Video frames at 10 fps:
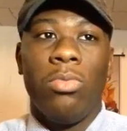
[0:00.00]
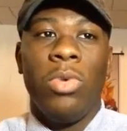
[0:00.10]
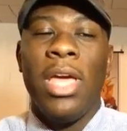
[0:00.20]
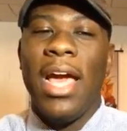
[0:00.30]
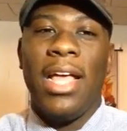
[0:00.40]

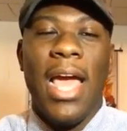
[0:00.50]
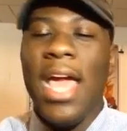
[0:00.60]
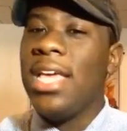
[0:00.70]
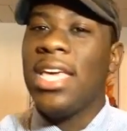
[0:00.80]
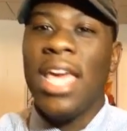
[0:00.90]
We had
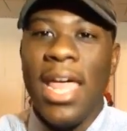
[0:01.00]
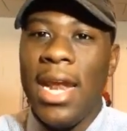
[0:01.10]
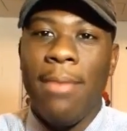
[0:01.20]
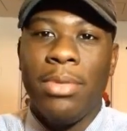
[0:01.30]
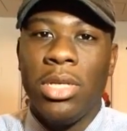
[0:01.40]
8
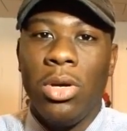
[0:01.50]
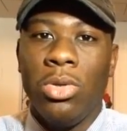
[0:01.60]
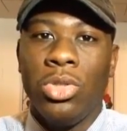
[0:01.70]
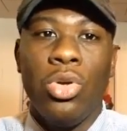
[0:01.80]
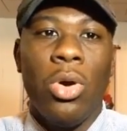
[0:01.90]
canon
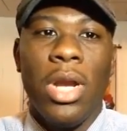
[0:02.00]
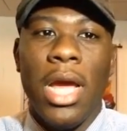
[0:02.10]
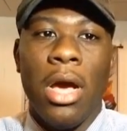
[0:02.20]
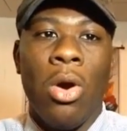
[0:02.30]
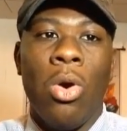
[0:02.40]
episodes during
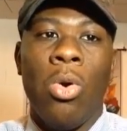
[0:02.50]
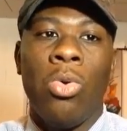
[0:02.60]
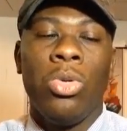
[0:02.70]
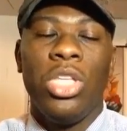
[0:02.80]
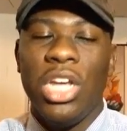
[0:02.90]
that whole
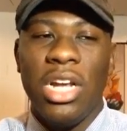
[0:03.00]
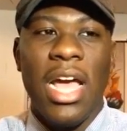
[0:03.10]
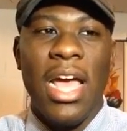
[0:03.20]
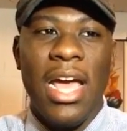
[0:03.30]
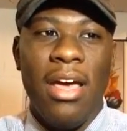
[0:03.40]
year and
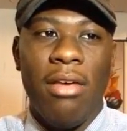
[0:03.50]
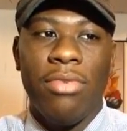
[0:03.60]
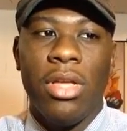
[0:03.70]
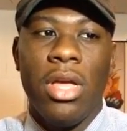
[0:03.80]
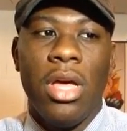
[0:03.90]
a half
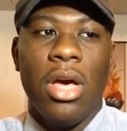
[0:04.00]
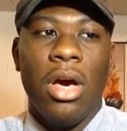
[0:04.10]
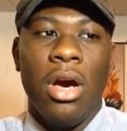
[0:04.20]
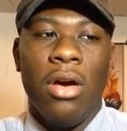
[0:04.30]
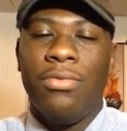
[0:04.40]

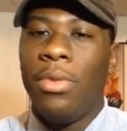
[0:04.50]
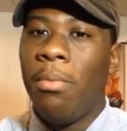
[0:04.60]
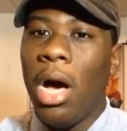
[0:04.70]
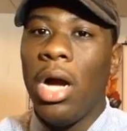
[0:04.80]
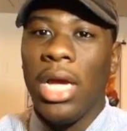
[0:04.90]
of the
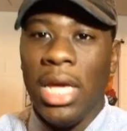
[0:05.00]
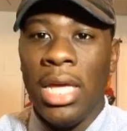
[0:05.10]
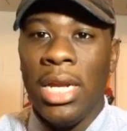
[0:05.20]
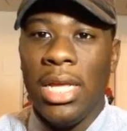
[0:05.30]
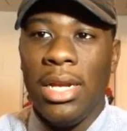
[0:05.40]
manga
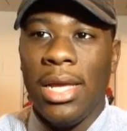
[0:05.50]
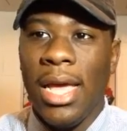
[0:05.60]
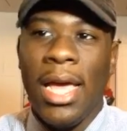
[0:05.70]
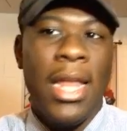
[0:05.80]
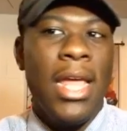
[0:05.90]
ending,
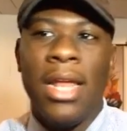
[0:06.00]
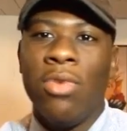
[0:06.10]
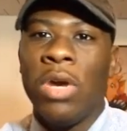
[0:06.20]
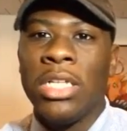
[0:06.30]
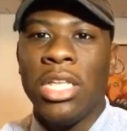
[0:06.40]
and then the
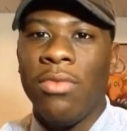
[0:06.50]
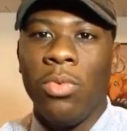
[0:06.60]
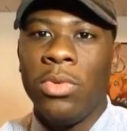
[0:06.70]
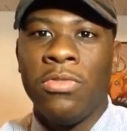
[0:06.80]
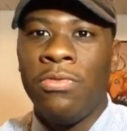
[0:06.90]
rest of
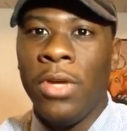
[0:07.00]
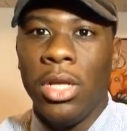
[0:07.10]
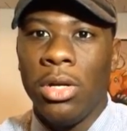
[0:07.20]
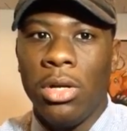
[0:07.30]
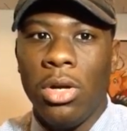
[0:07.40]
it was
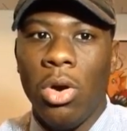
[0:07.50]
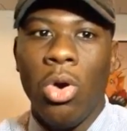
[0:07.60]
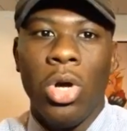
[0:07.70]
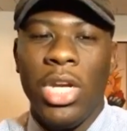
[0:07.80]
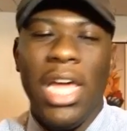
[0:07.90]
filler,
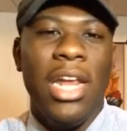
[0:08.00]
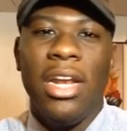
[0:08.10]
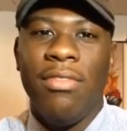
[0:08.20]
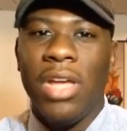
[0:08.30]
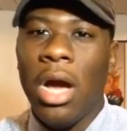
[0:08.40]
or they
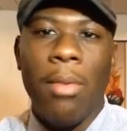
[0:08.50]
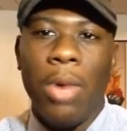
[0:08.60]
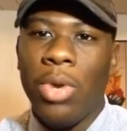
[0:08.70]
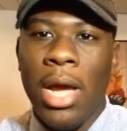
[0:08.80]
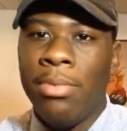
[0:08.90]
didn't even come
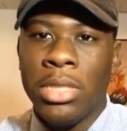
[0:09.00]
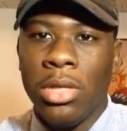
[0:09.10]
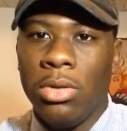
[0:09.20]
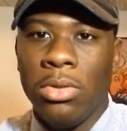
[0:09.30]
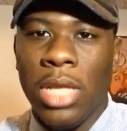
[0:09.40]
out with an
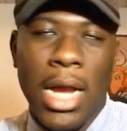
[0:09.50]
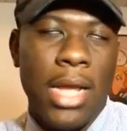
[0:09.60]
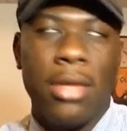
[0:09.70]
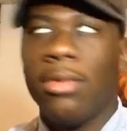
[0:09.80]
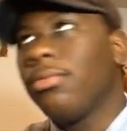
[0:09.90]
episode.
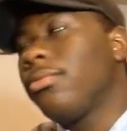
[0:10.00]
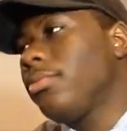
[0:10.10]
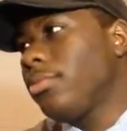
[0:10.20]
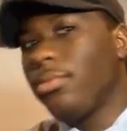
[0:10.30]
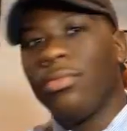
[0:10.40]
Like,
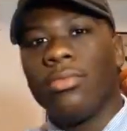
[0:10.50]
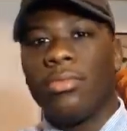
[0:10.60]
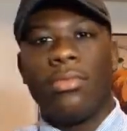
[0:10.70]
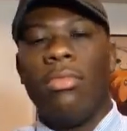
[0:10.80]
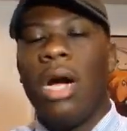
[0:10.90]

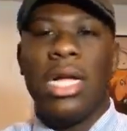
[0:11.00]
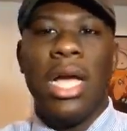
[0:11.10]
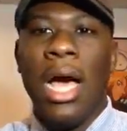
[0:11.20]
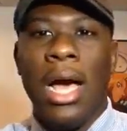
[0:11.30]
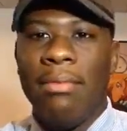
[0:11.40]
my
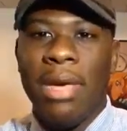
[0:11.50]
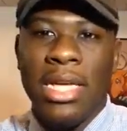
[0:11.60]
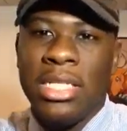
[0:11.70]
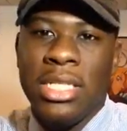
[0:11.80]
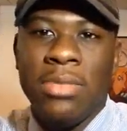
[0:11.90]
God, man,
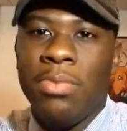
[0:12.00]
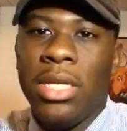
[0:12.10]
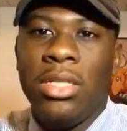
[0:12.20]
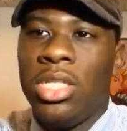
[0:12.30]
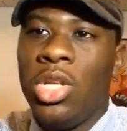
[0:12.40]
it's just
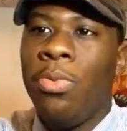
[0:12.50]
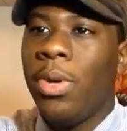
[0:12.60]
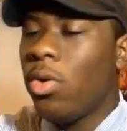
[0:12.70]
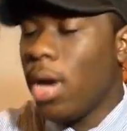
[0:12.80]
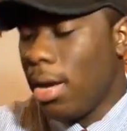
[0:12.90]
been
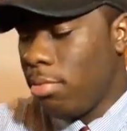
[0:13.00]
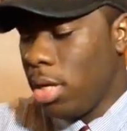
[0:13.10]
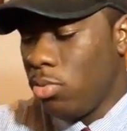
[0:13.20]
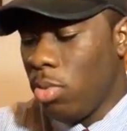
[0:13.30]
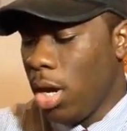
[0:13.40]
stupid crap,
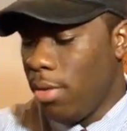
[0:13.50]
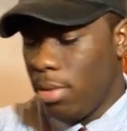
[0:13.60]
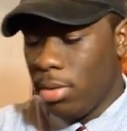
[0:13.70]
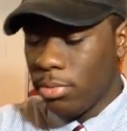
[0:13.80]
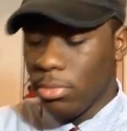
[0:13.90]
but
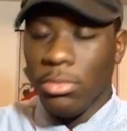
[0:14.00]
whatever.